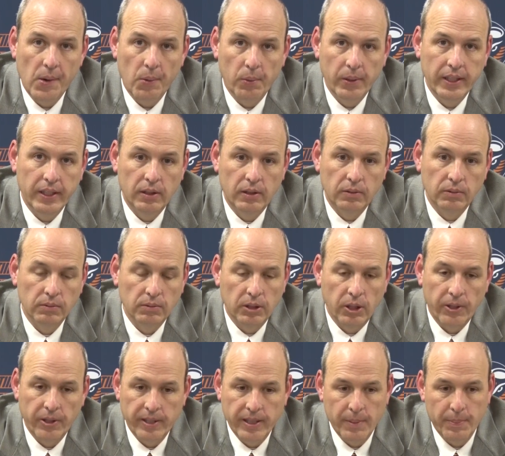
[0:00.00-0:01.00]
We don't
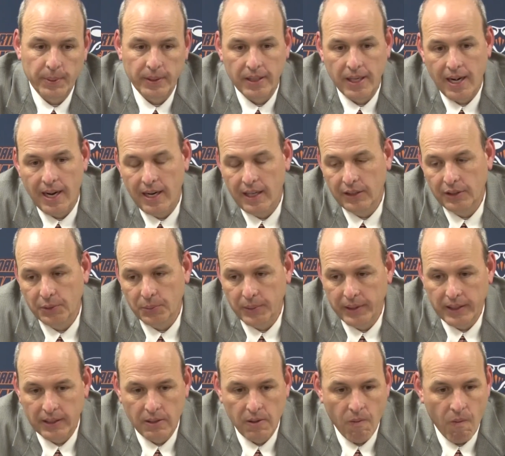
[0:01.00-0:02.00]
turn it up a notch.
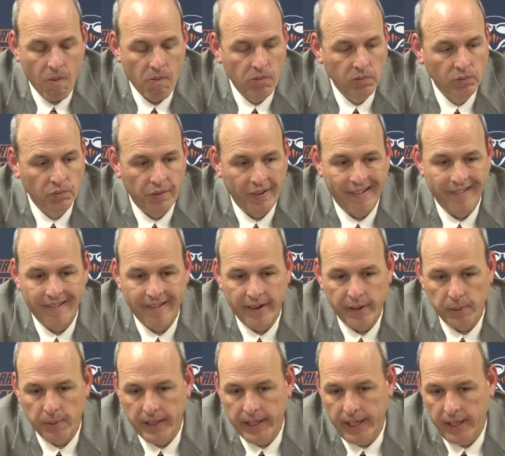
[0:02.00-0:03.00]
We don't figure
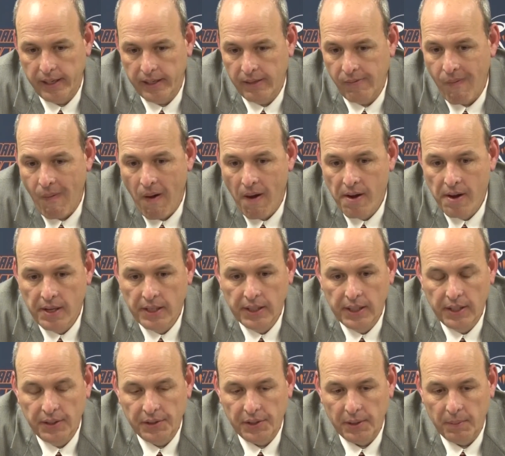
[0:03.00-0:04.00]
out a way to
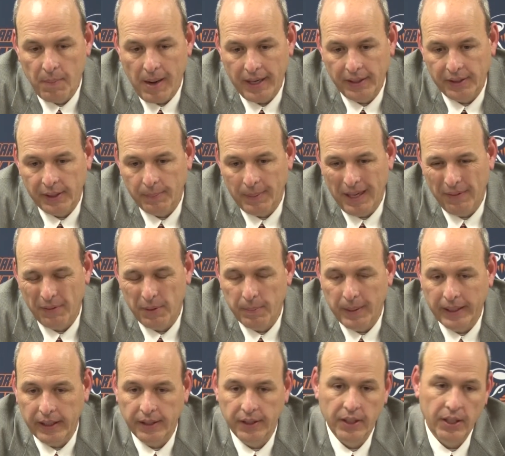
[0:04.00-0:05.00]
make them have to
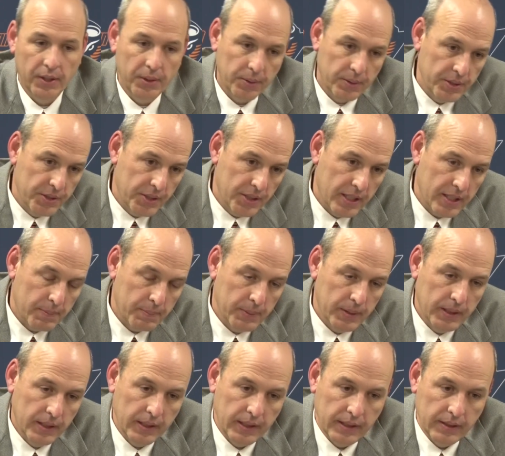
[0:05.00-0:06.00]
make another
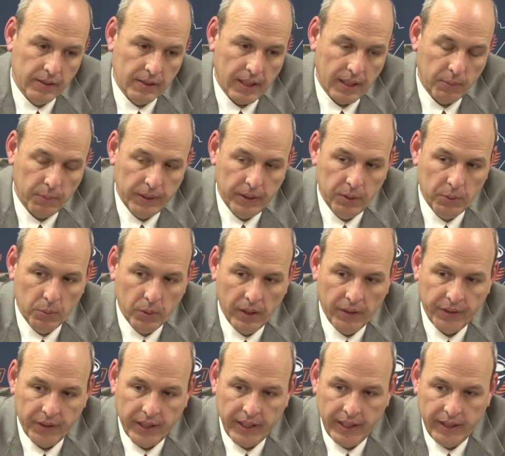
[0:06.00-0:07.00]
adjustment. It's like we do
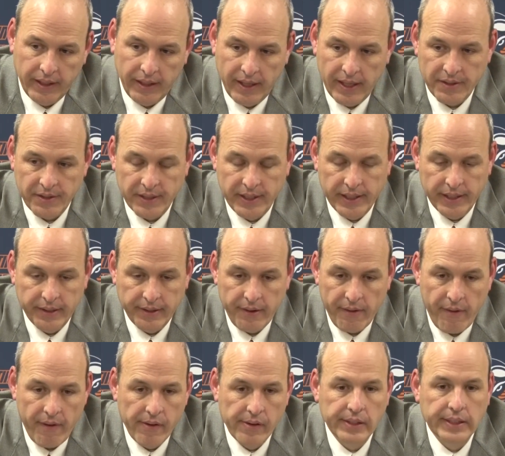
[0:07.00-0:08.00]
one thing, and then that's it.
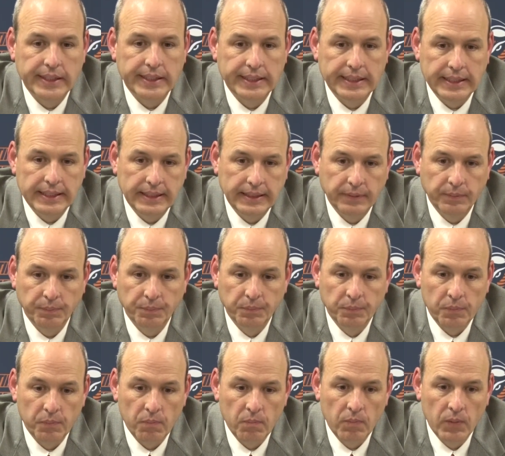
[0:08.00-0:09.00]

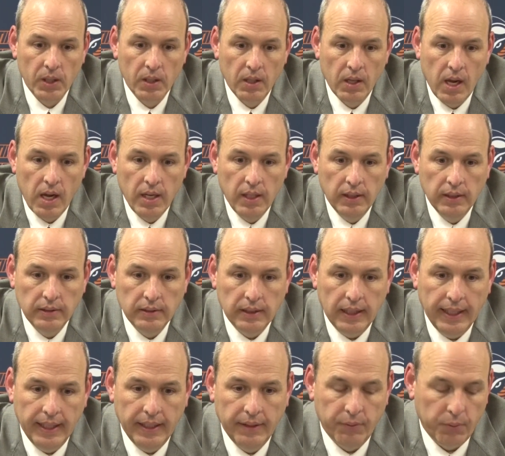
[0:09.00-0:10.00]

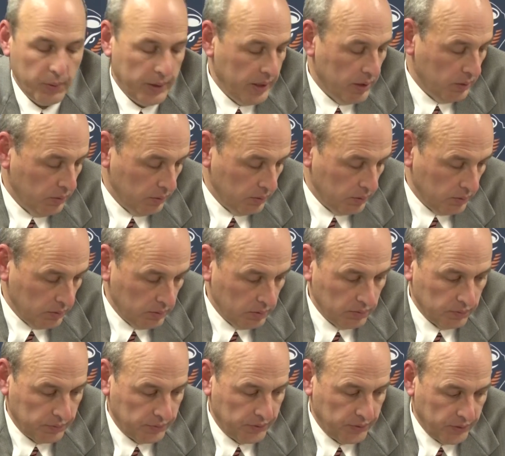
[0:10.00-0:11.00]
And if we don't
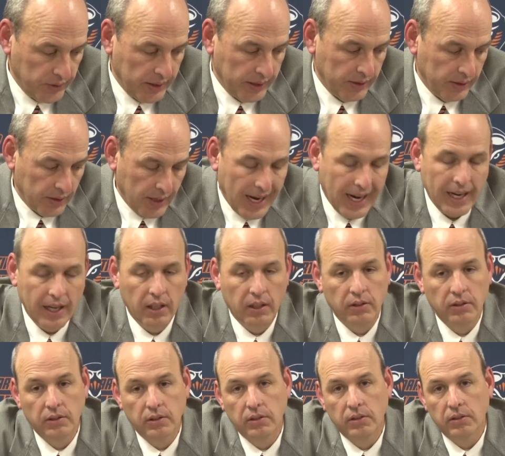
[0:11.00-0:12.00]
figure
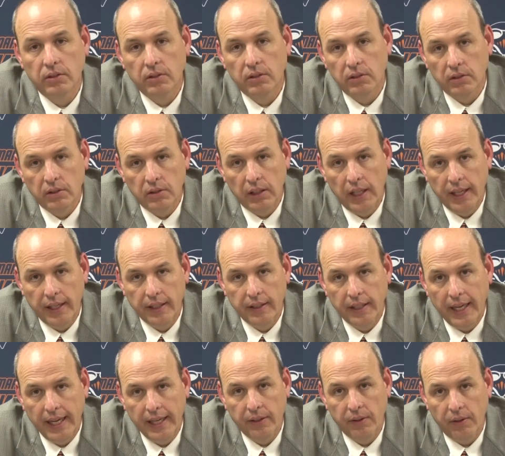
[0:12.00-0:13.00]
out how
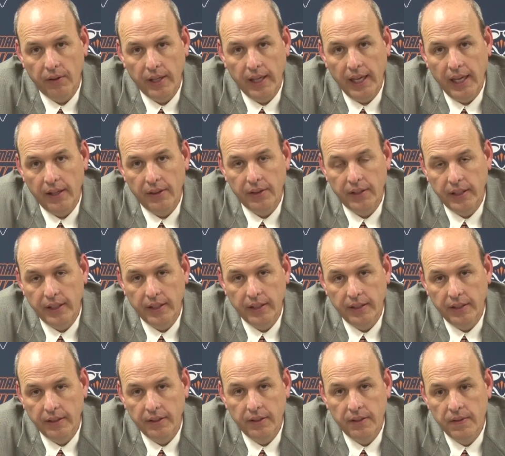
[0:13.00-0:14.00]
to handle that,
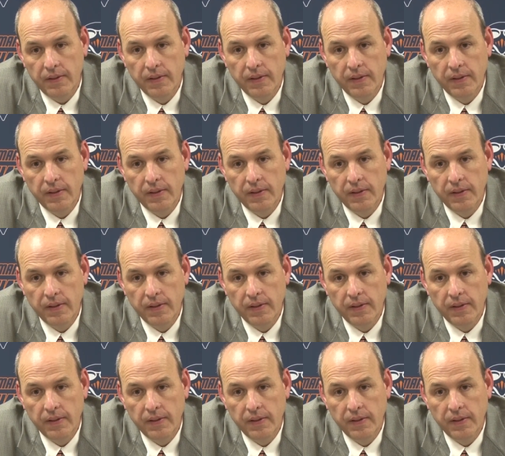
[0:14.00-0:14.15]
then